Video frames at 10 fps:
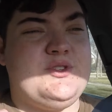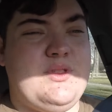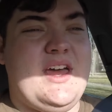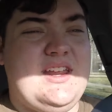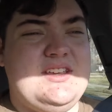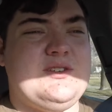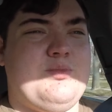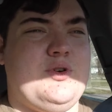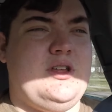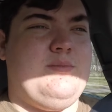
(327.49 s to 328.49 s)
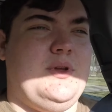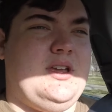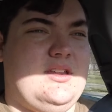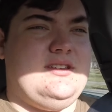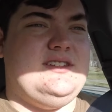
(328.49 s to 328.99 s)
So that is a pretty
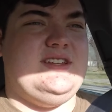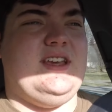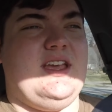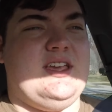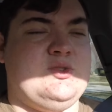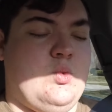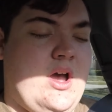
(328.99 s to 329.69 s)
big dig as